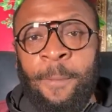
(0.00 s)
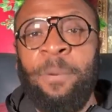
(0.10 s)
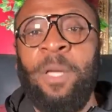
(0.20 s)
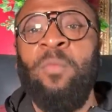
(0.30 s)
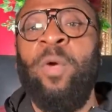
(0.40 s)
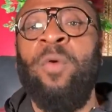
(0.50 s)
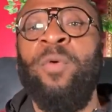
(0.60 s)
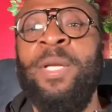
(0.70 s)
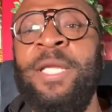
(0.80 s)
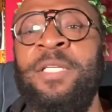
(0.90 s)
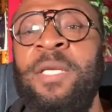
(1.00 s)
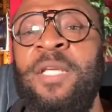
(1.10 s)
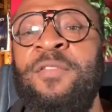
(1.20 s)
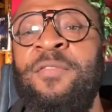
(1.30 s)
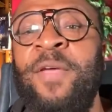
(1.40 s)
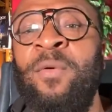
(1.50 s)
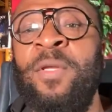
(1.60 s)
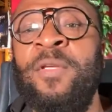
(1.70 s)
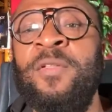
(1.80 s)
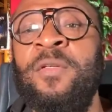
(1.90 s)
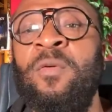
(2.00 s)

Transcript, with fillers: But where religion has failed us,